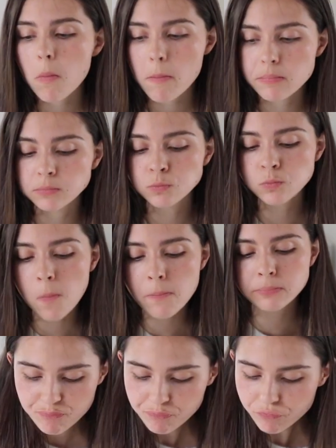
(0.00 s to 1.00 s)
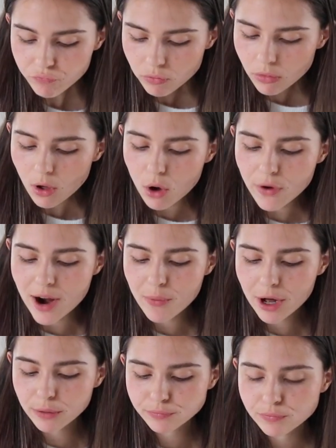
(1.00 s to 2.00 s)
All right,
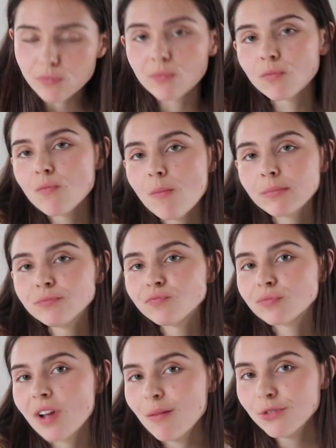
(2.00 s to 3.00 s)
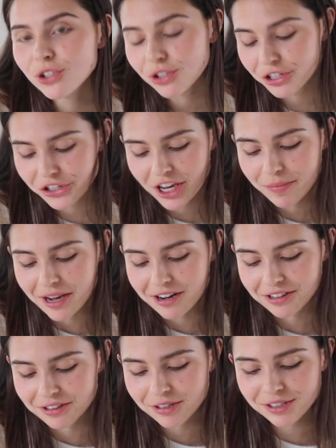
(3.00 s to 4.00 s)
well, I'm just gonna keep
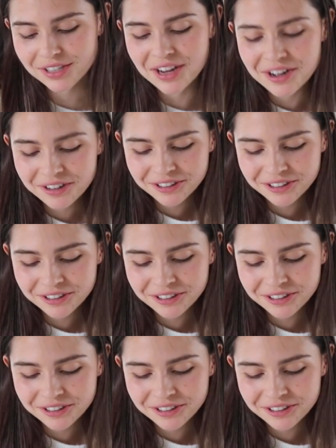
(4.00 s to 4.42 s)
eating this.